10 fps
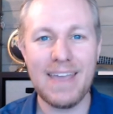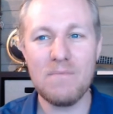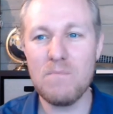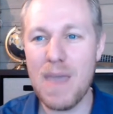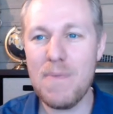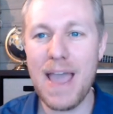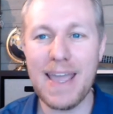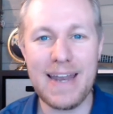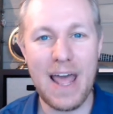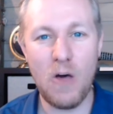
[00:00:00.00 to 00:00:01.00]
Maybe I
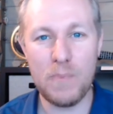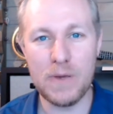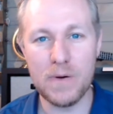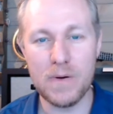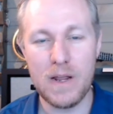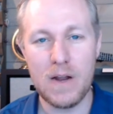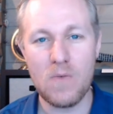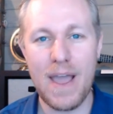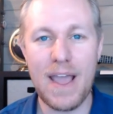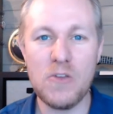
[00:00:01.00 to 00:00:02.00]
can help you,
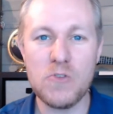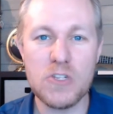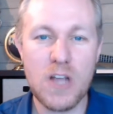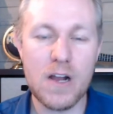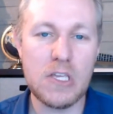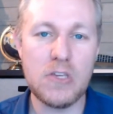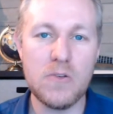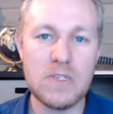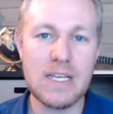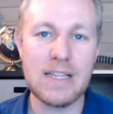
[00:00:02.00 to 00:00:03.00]
right? And you start
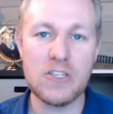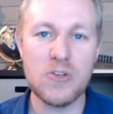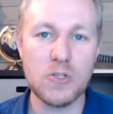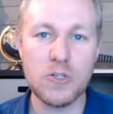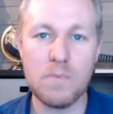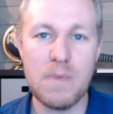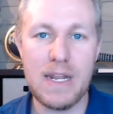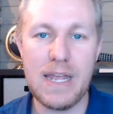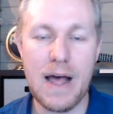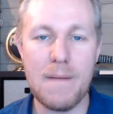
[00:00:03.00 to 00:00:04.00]
using social
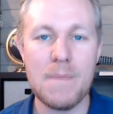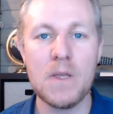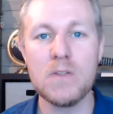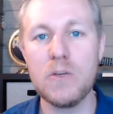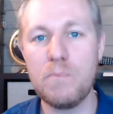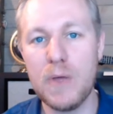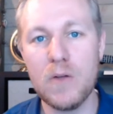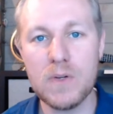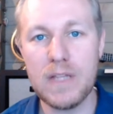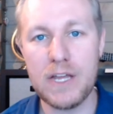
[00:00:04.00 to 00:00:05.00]
media to build
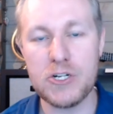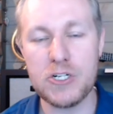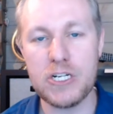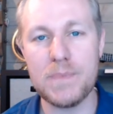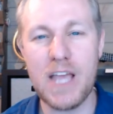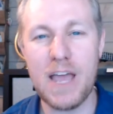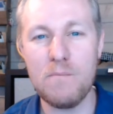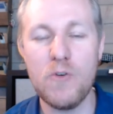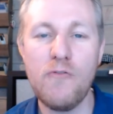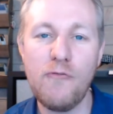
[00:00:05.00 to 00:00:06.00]
relationships and
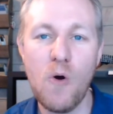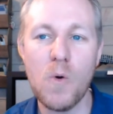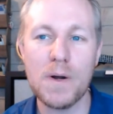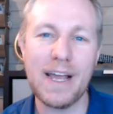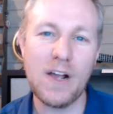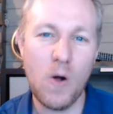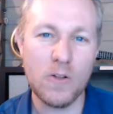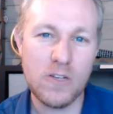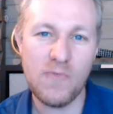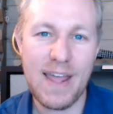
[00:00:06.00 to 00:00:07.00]
move forward and
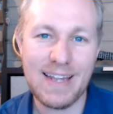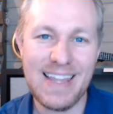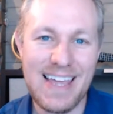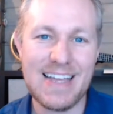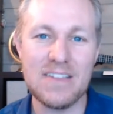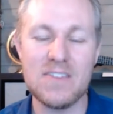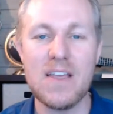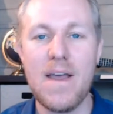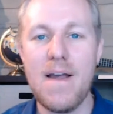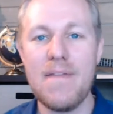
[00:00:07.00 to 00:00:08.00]
cultivate leads
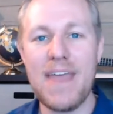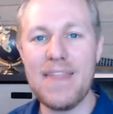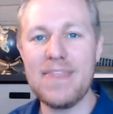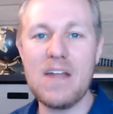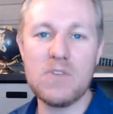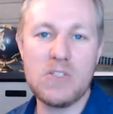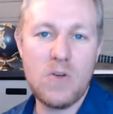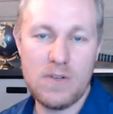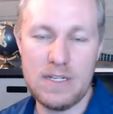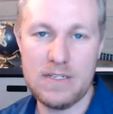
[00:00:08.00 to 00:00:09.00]
that then
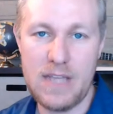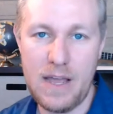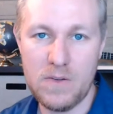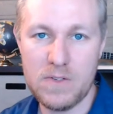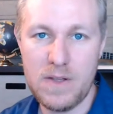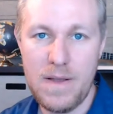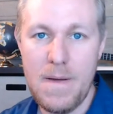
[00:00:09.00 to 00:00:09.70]
result in sales.